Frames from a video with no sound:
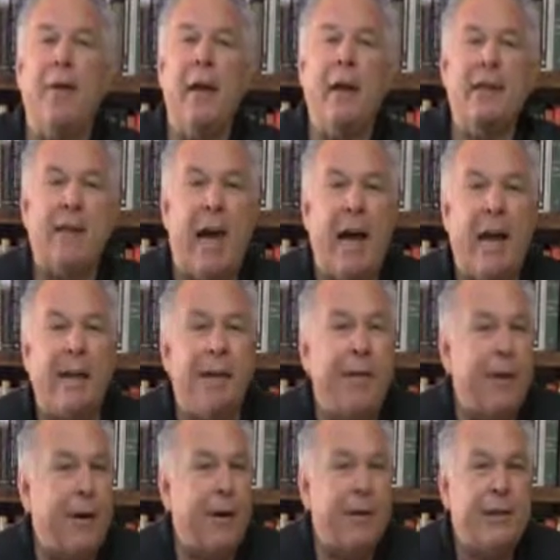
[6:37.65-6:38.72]
things like the
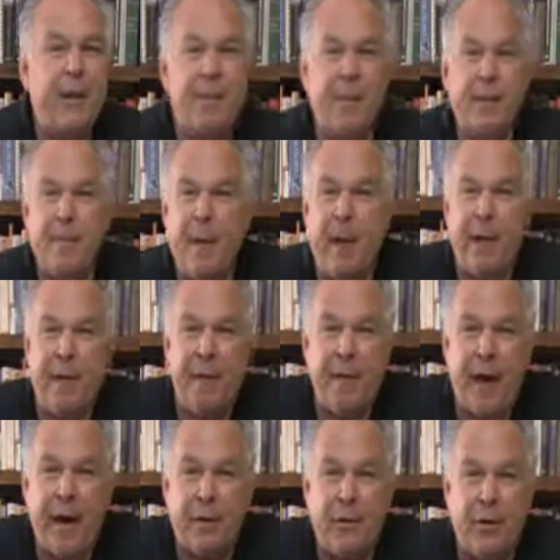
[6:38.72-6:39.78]
very cheapest
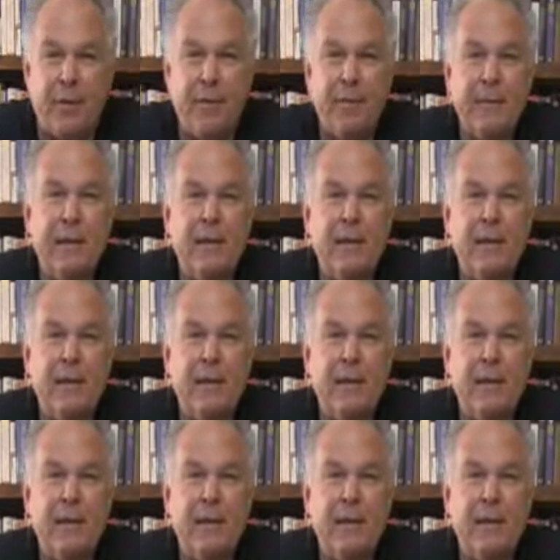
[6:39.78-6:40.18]
manufacturer,